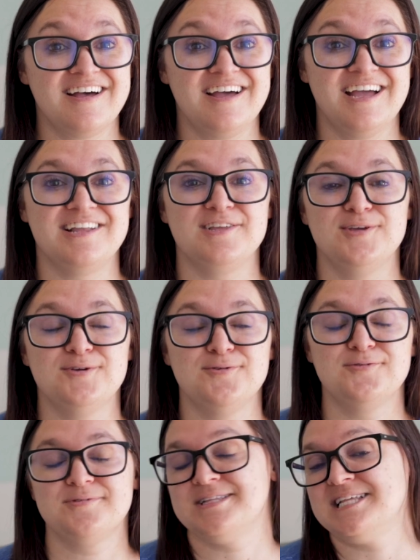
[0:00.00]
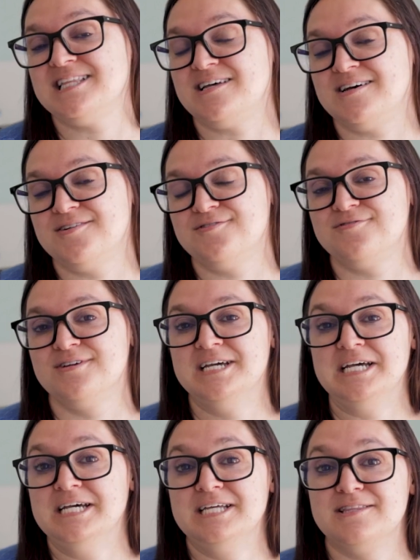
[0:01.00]
and you really love
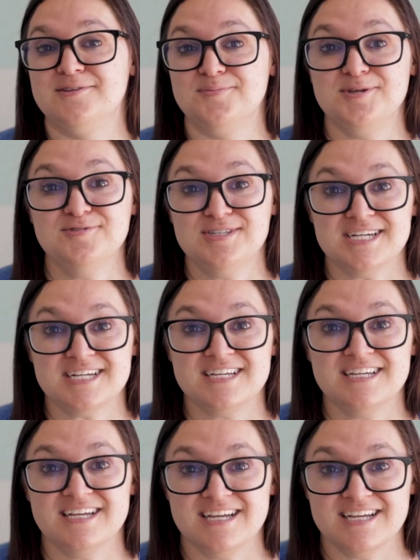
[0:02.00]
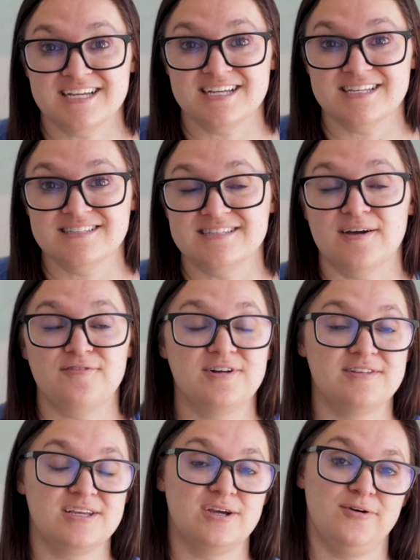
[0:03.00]
the music,
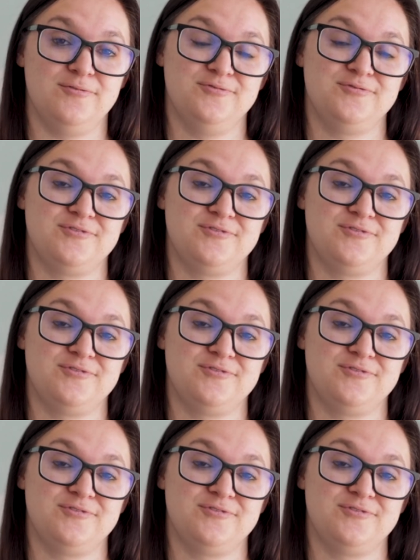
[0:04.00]
definitely go.